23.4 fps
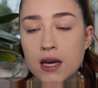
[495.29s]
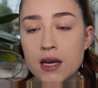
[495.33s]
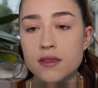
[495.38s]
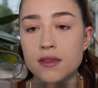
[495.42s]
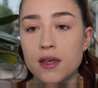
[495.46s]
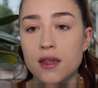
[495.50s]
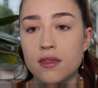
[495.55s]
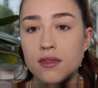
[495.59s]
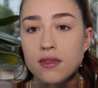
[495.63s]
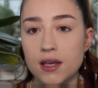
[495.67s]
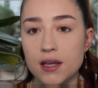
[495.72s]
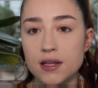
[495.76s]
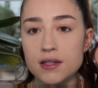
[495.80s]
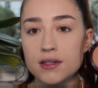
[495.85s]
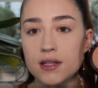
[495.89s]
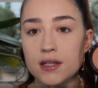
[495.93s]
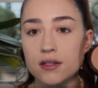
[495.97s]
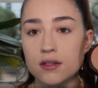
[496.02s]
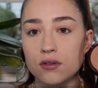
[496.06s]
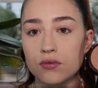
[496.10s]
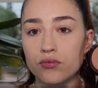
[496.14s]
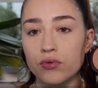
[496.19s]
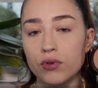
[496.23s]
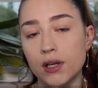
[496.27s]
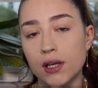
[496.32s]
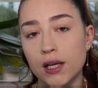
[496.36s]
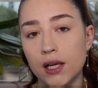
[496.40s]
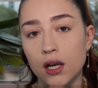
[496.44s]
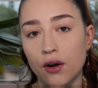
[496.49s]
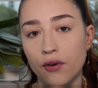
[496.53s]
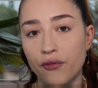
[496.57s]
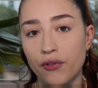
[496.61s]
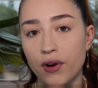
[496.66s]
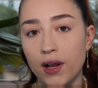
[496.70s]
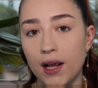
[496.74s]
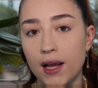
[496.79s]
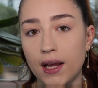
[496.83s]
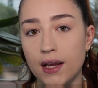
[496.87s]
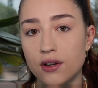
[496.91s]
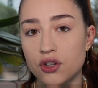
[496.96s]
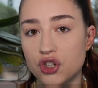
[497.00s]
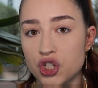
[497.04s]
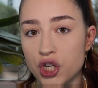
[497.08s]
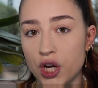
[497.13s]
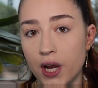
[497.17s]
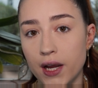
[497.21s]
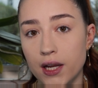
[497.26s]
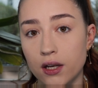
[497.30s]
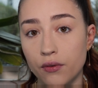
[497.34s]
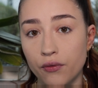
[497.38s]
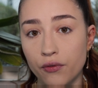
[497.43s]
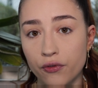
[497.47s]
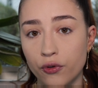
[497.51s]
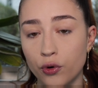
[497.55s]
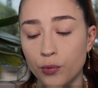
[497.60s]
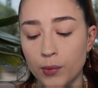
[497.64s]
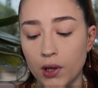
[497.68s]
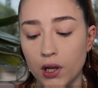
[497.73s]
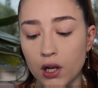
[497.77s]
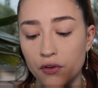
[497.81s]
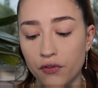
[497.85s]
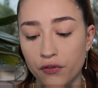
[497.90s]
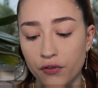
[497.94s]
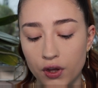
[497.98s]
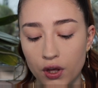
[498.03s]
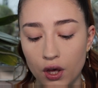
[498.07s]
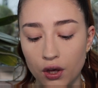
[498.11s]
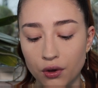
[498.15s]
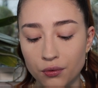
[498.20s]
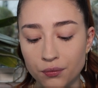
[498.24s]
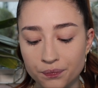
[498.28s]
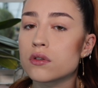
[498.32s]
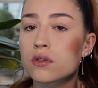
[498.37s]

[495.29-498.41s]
then this is a really lovely shade and formula for you.